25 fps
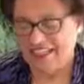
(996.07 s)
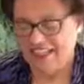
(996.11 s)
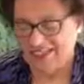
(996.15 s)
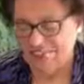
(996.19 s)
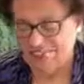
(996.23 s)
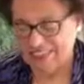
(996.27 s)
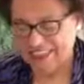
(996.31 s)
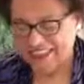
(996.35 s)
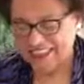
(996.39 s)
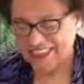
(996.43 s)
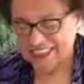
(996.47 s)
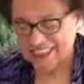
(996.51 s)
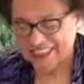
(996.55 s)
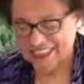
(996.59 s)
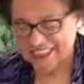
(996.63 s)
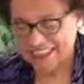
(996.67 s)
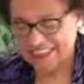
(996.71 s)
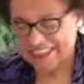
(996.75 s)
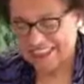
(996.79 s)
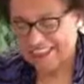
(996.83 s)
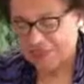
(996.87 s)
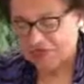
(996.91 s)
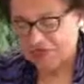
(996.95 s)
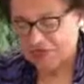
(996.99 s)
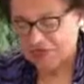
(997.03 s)
Release
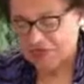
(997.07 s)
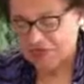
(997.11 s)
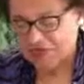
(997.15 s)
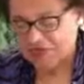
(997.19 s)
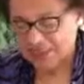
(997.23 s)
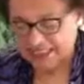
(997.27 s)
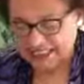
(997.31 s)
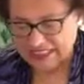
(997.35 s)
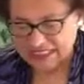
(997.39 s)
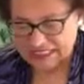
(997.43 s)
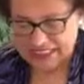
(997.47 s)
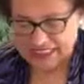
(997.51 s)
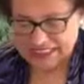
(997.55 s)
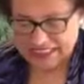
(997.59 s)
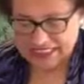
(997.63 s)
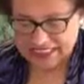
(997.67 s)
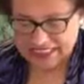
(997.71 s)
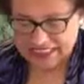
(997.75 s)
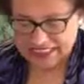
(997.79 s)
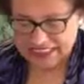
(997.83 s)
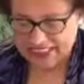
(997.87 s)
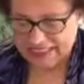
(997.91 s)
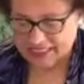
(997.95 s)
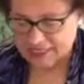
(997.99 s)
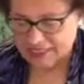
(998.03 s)
is the ability to
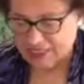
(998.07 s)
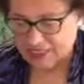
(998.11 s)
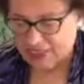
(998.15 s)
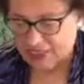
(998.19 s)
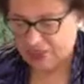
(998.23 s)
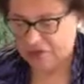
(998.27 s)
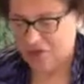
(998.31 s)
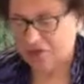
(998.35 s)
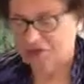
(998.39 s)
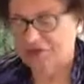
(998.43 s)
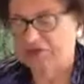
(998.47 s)
let go.